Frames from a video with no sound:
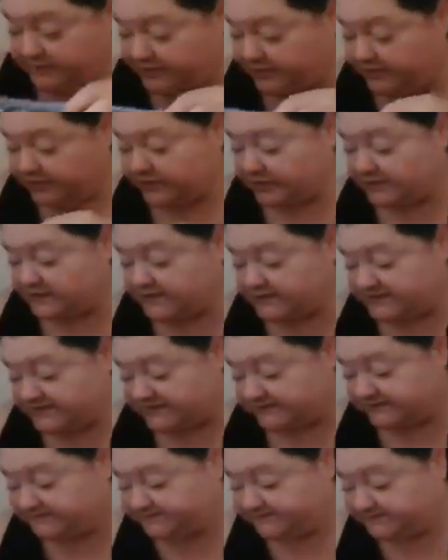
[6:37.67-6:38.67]

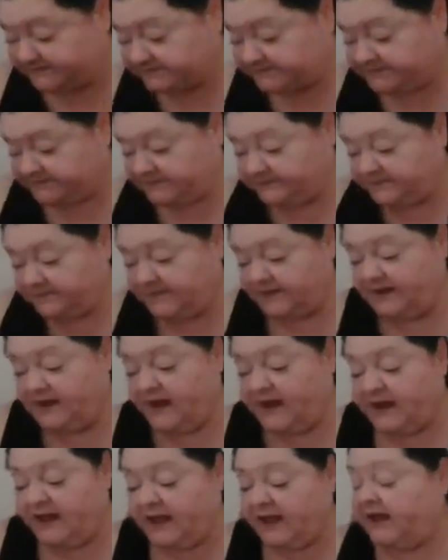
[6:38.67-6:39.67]
pearls.
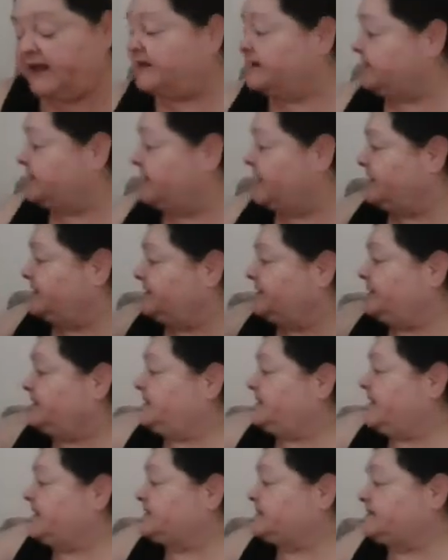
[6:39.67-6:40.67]
And I
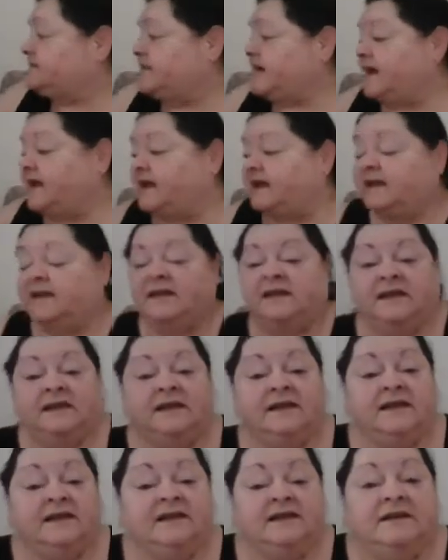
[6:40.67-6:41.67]
think that's my
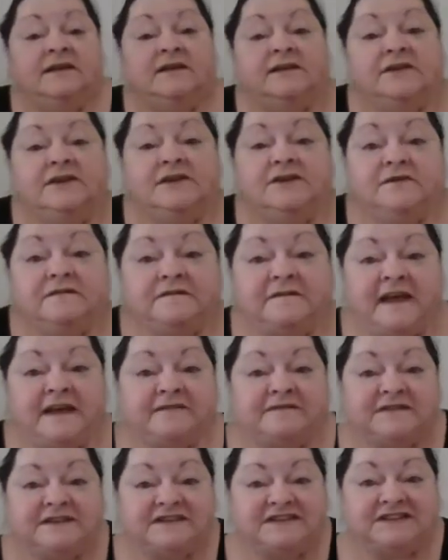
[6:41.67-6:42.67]
new
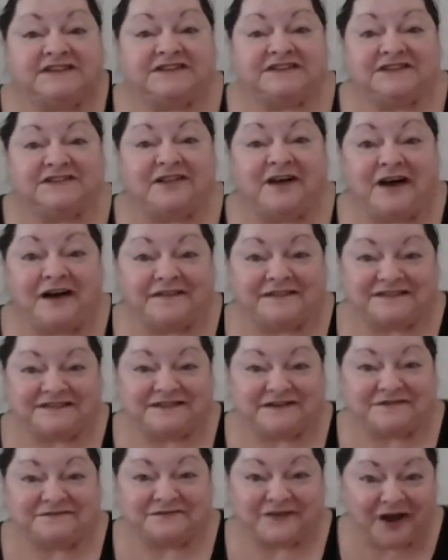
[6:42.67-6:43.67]
favorite dishcloth.
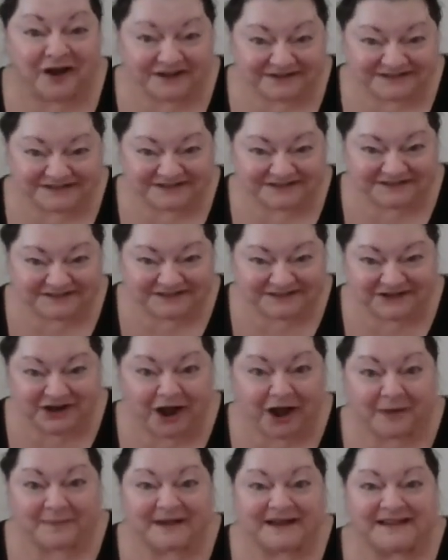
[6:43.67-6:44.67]
So Ross, good
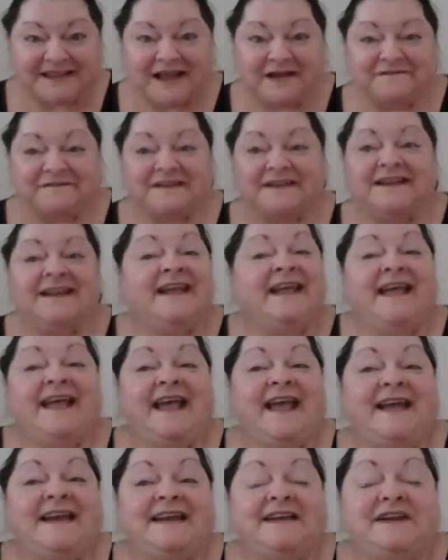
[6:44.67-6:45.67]
job. I love it.
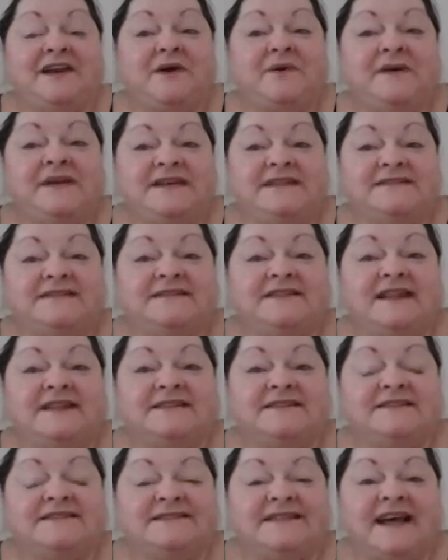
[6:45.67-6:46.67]
And I know he's
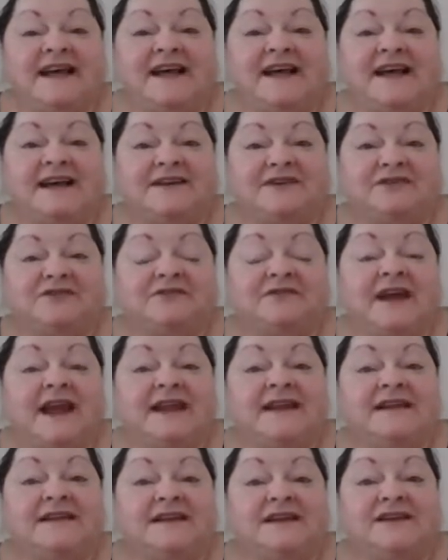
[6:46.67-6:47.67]
since
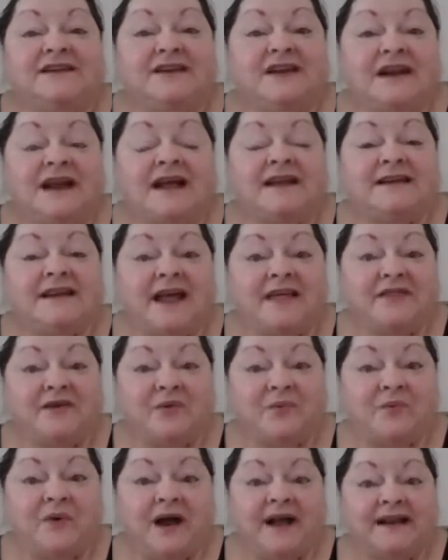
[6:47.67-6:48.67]
created
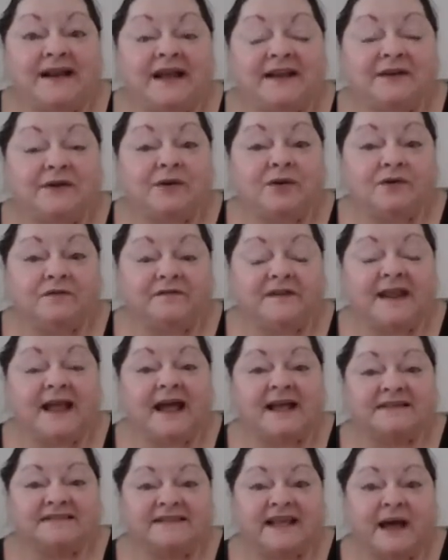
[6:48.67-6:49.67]
another one. I don't know if he
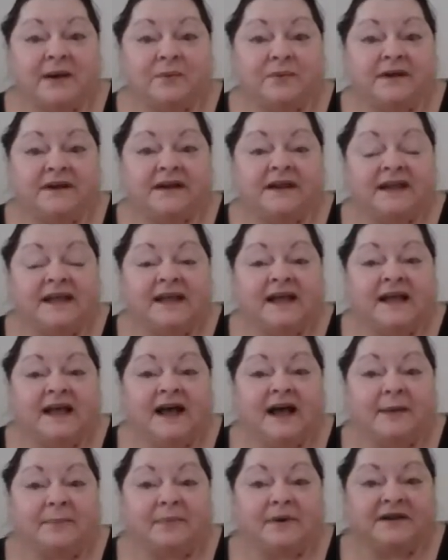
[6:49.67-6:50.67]
has that one
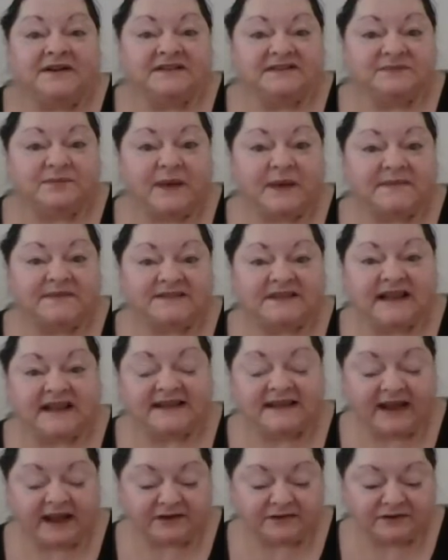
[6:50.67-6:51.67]
up on his
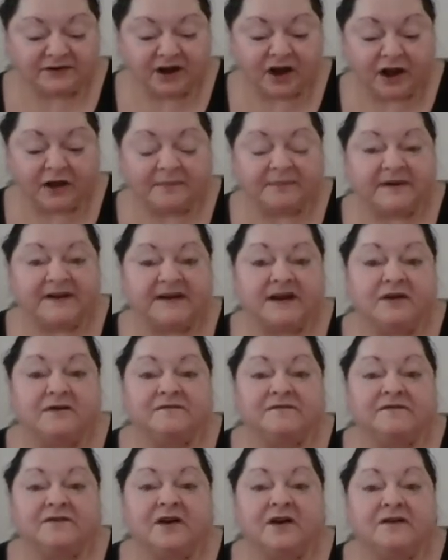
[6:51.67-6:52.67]
website yet or not, but
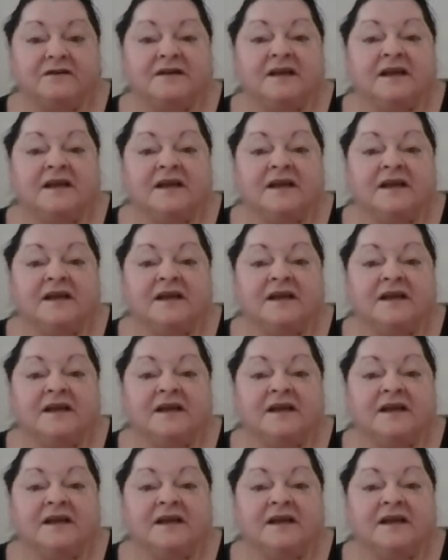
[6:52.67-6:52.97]
over on